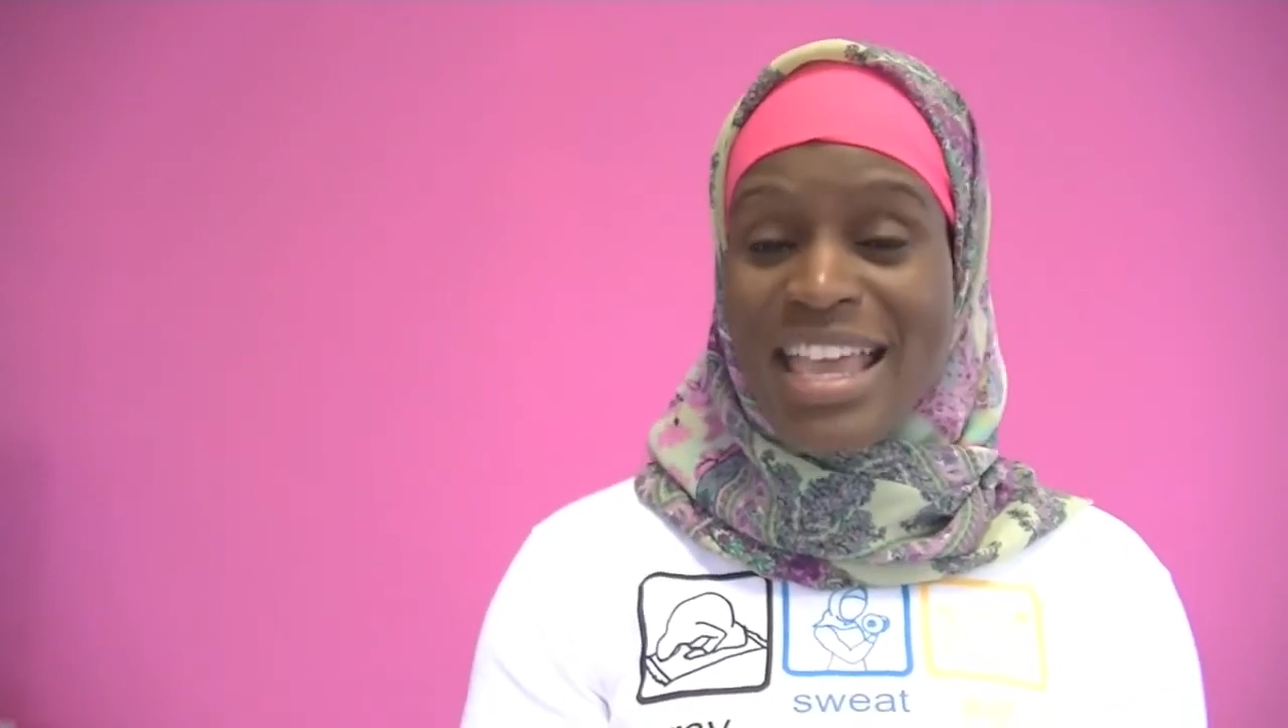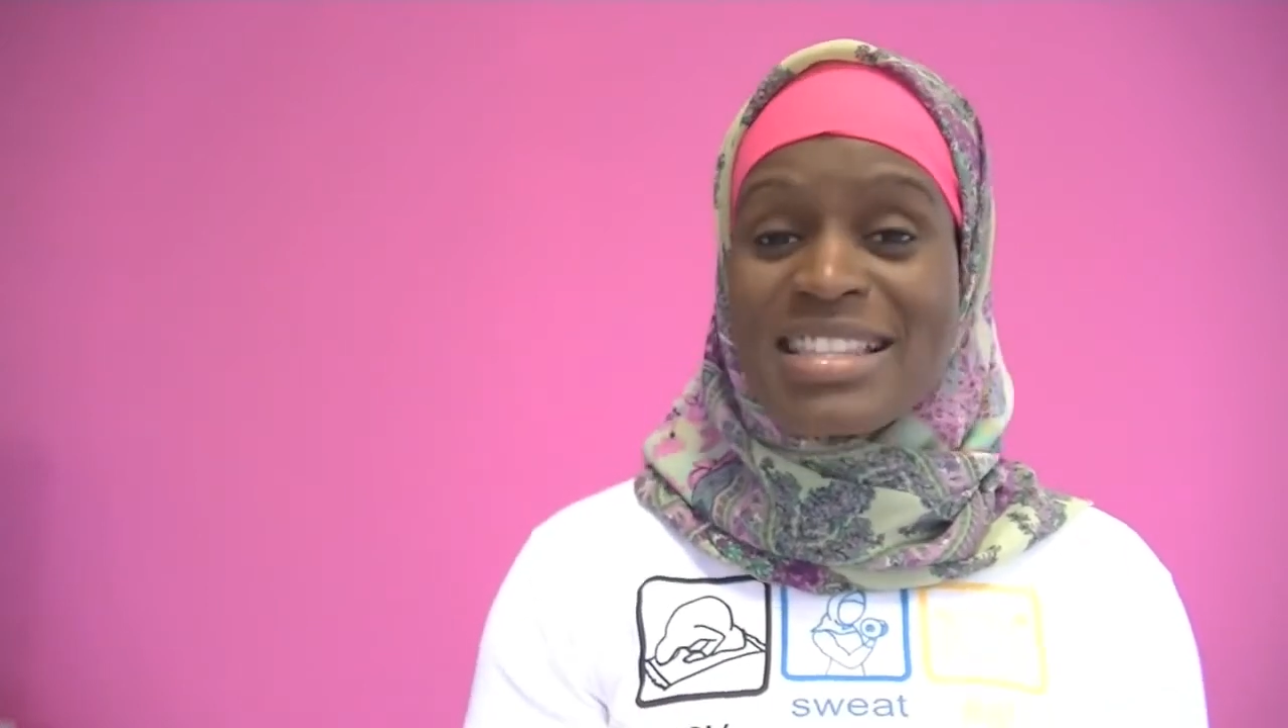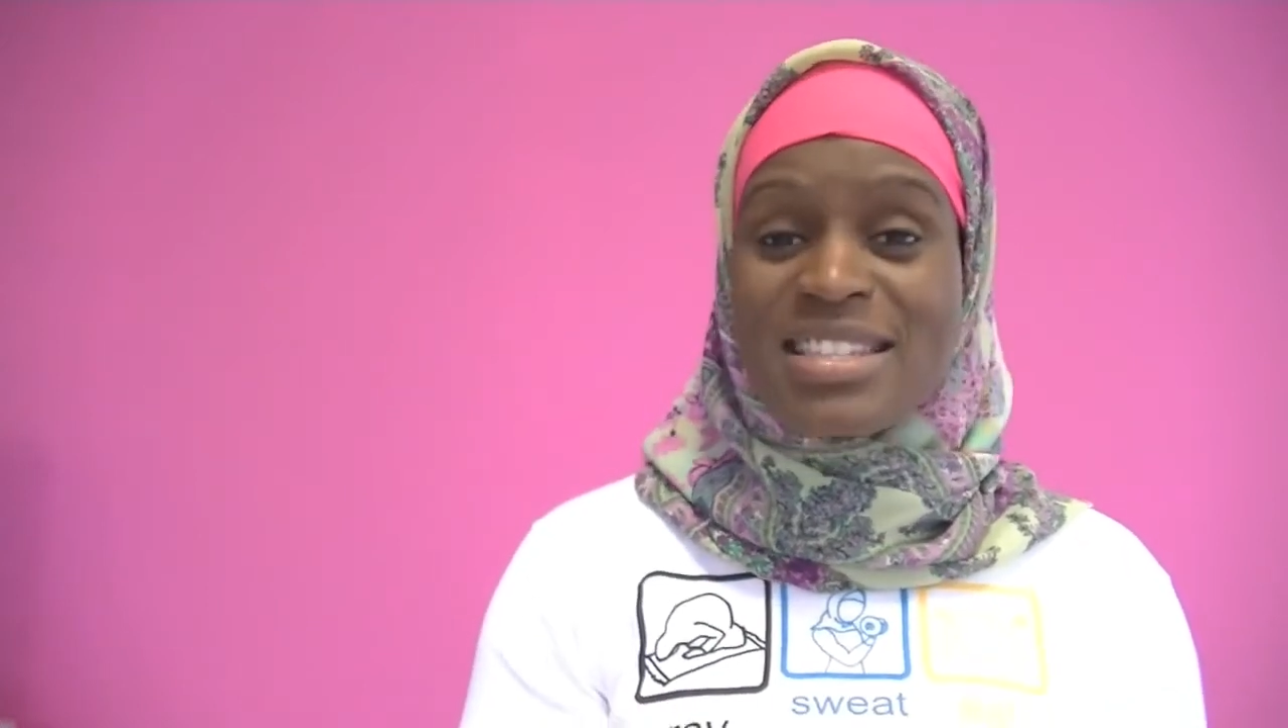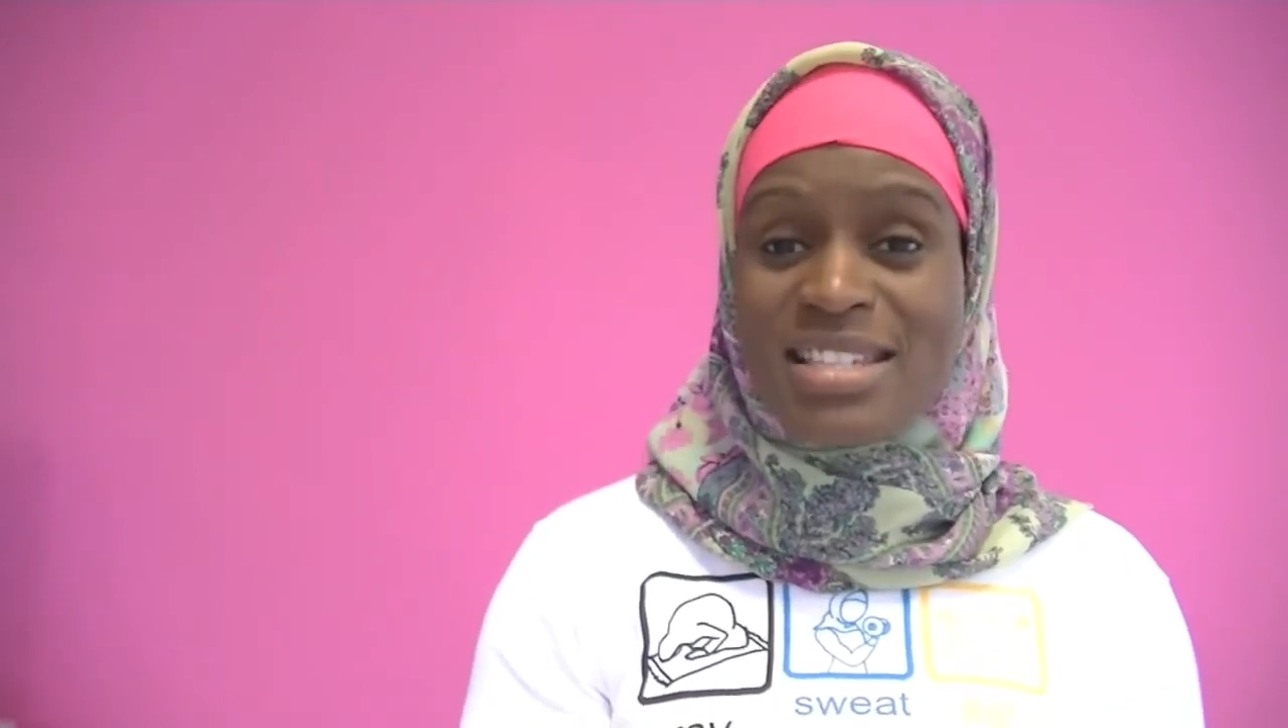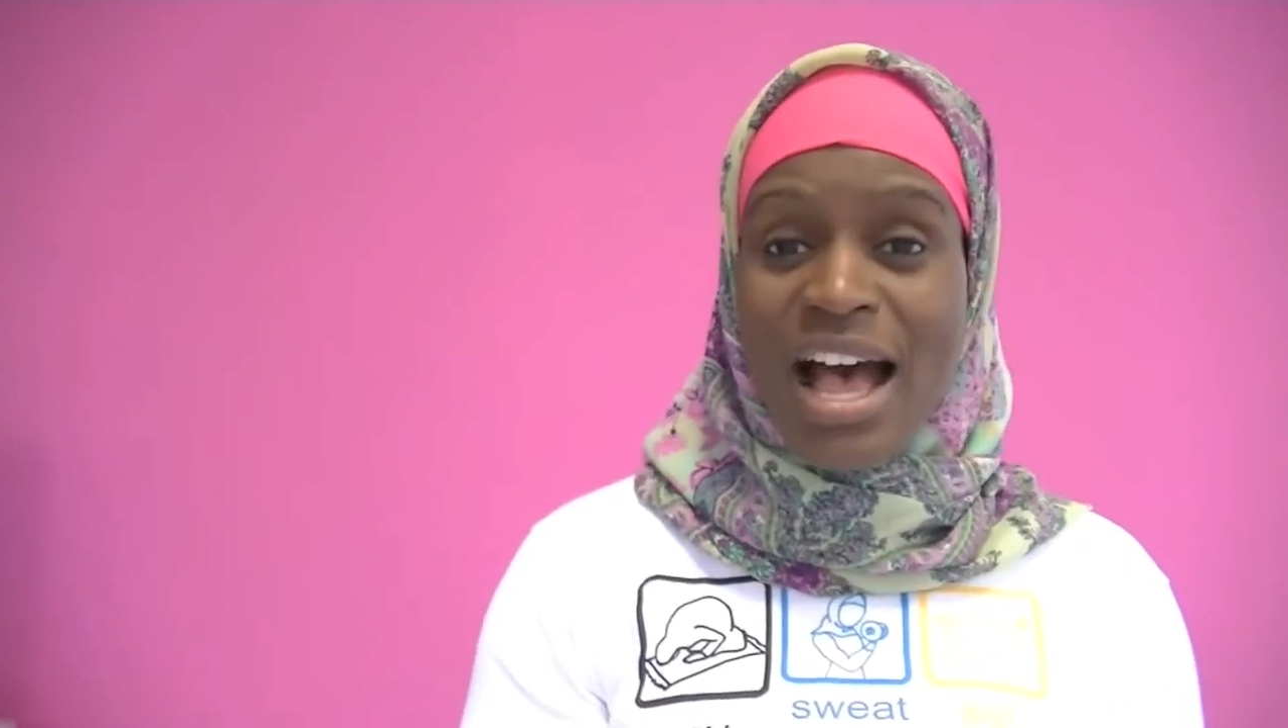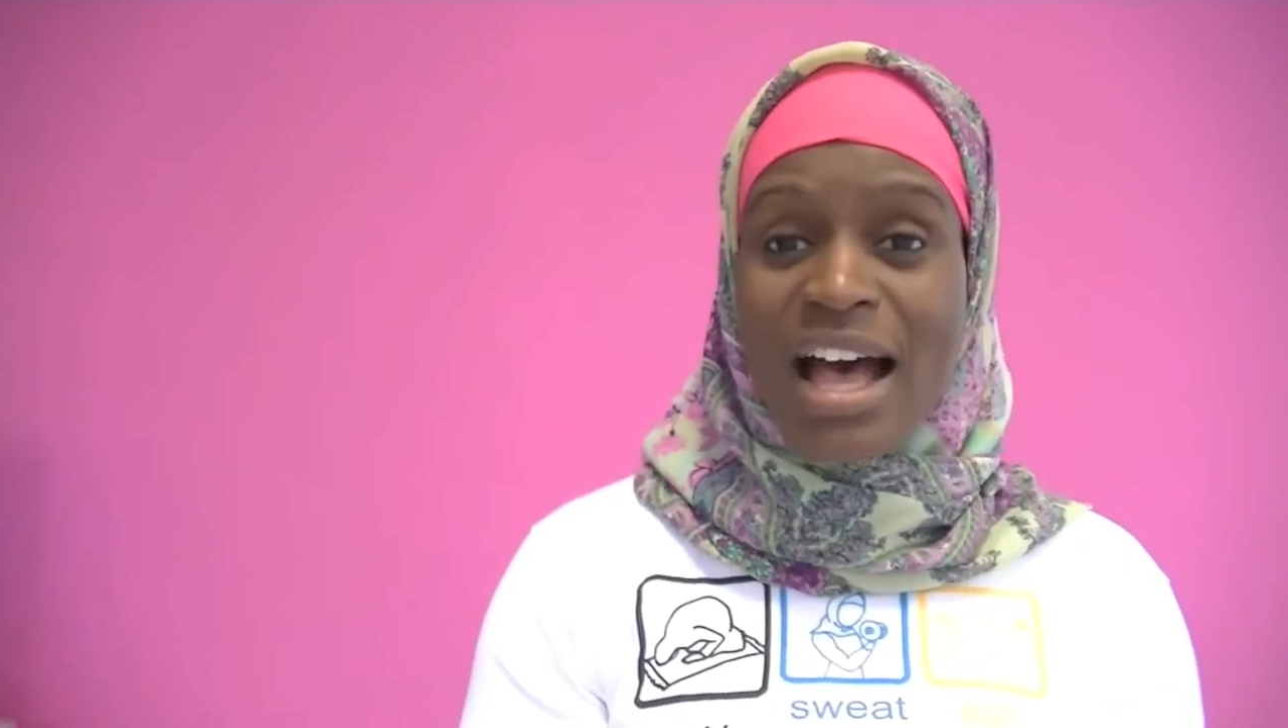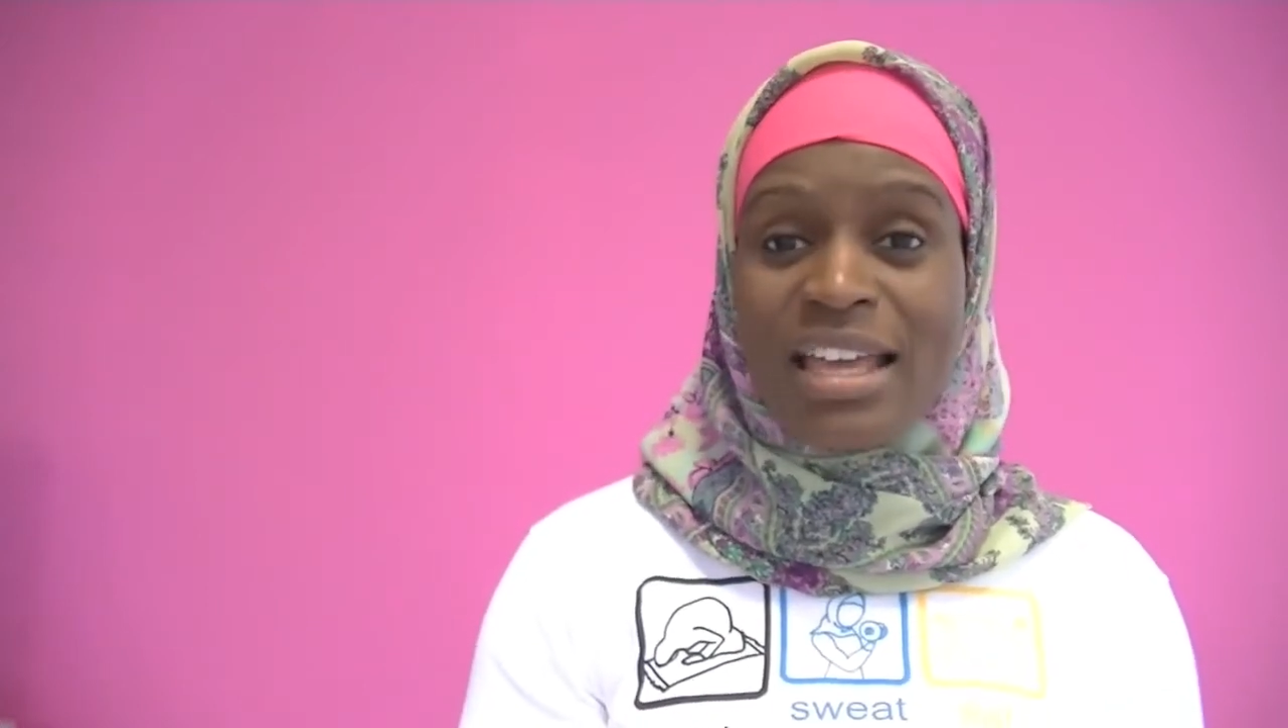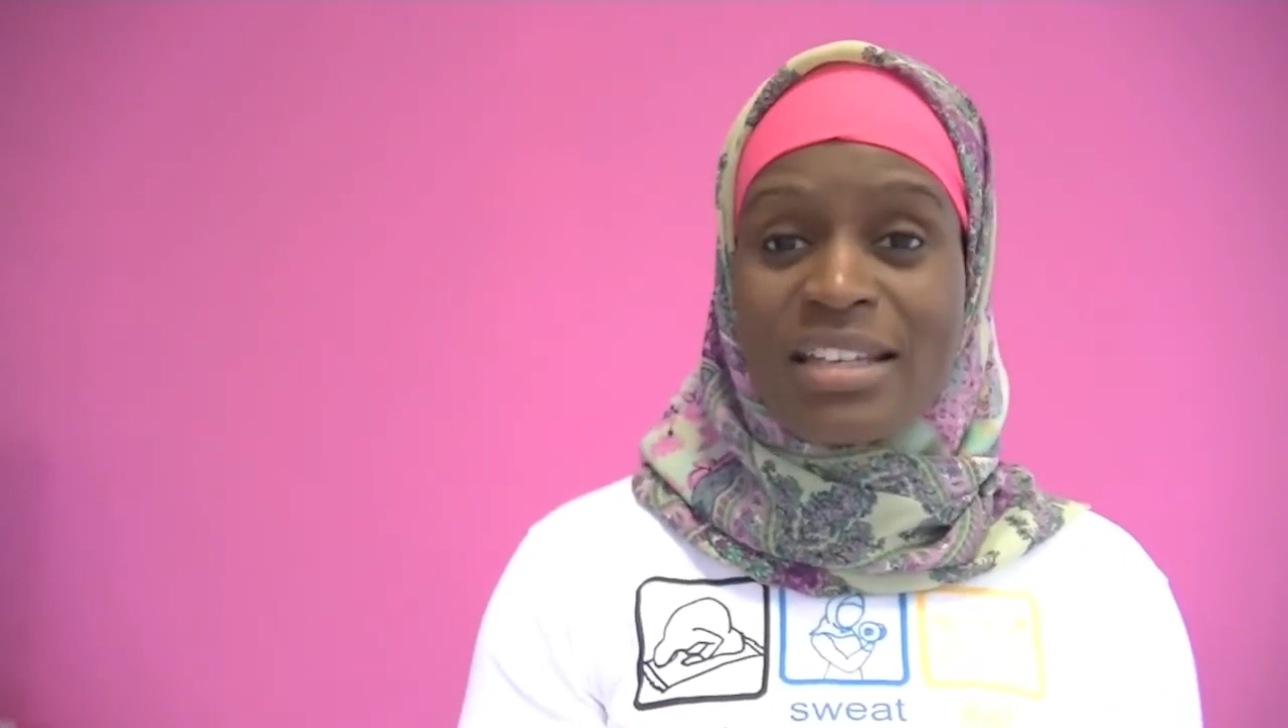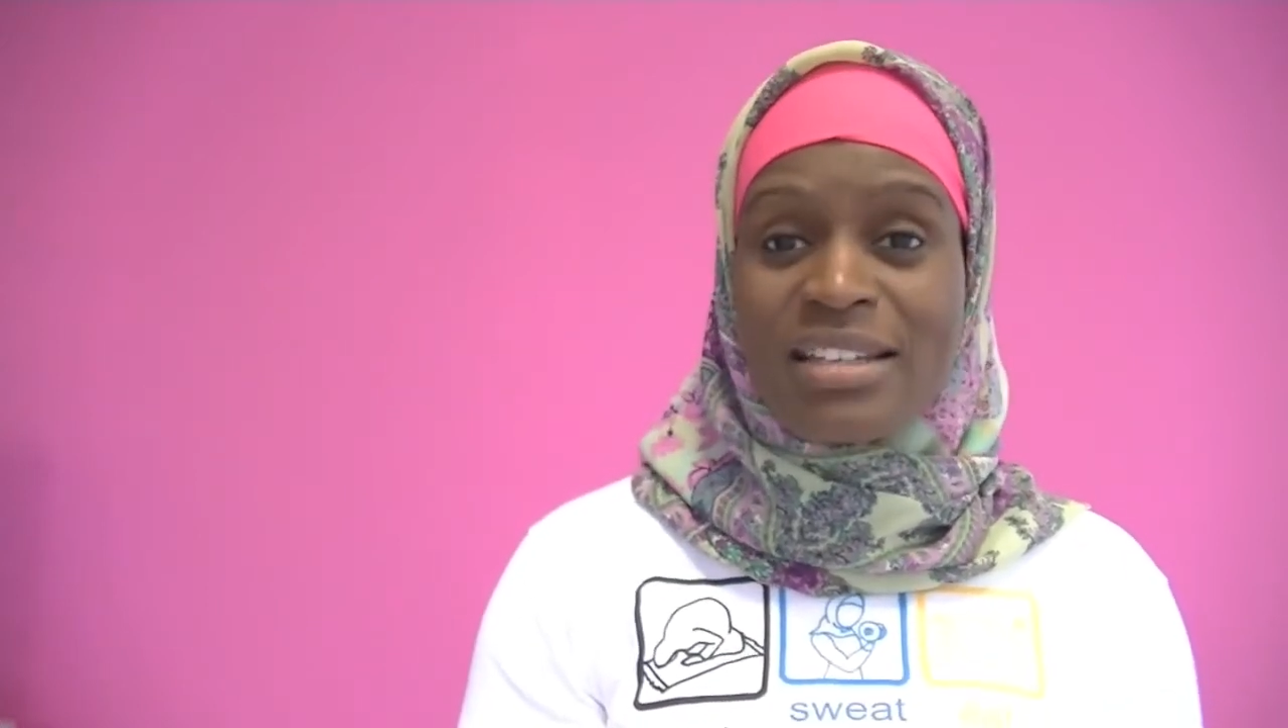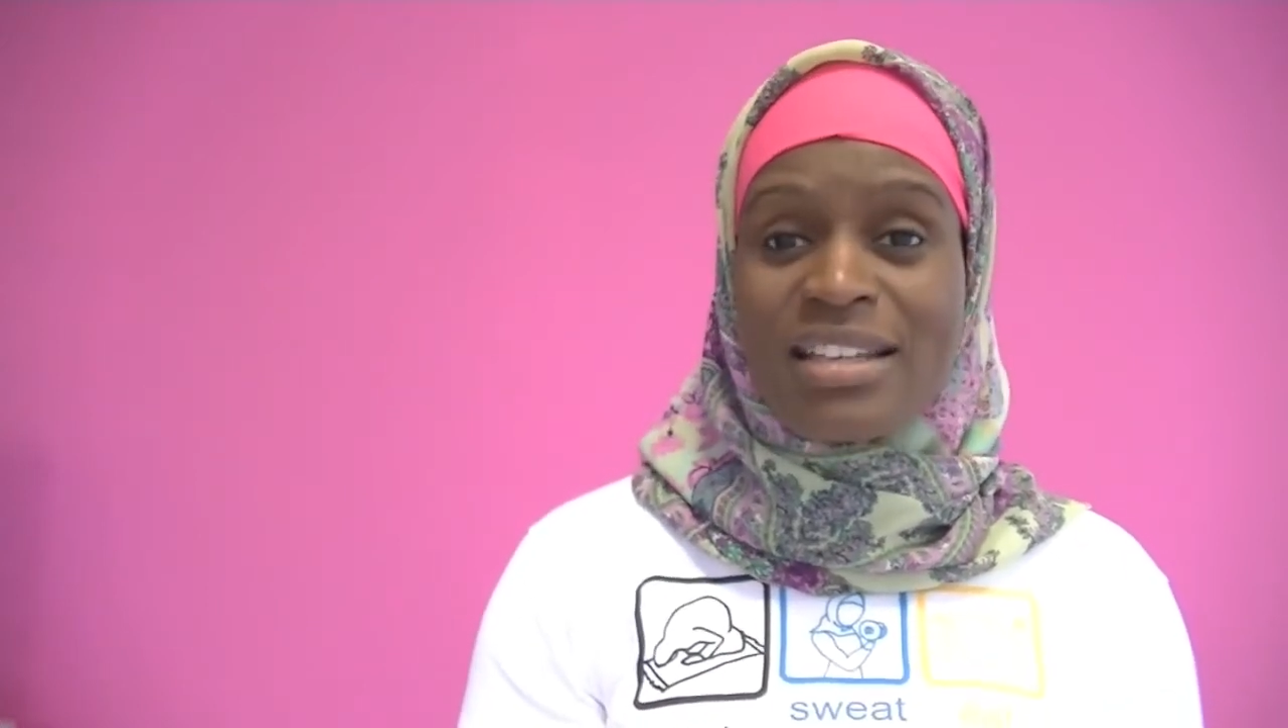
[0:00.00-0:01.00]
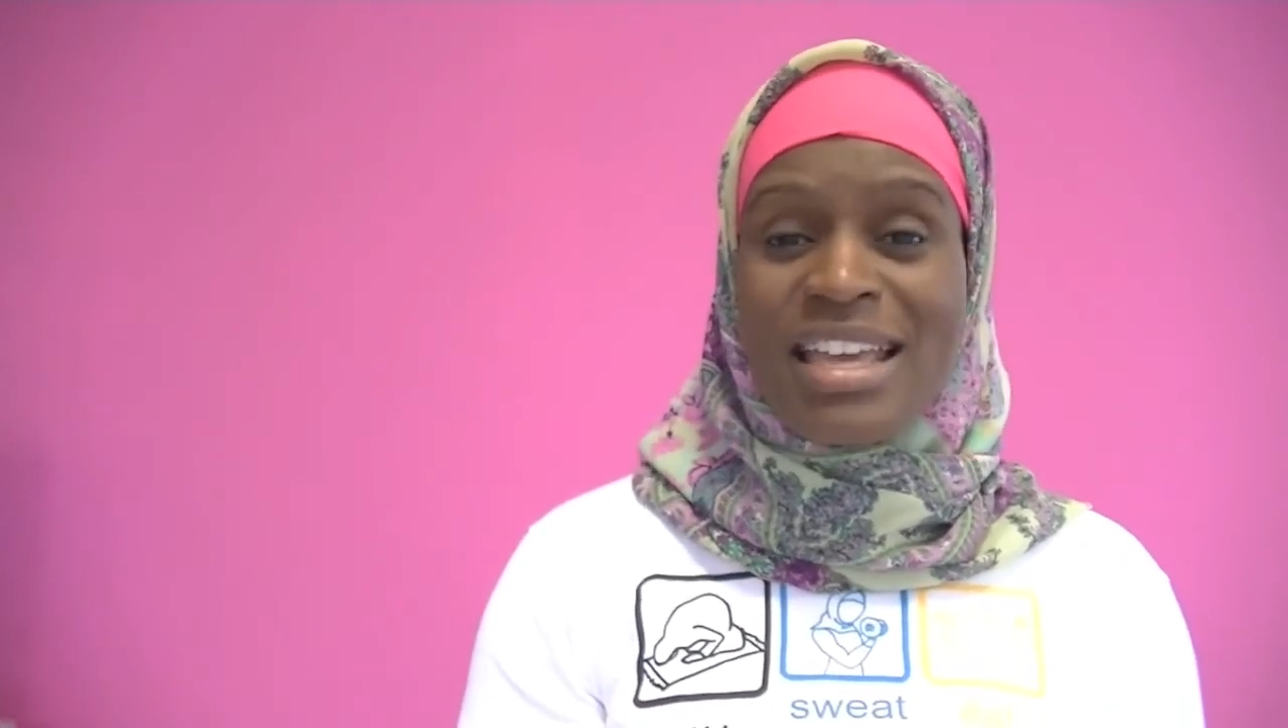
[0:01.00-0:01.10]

inside,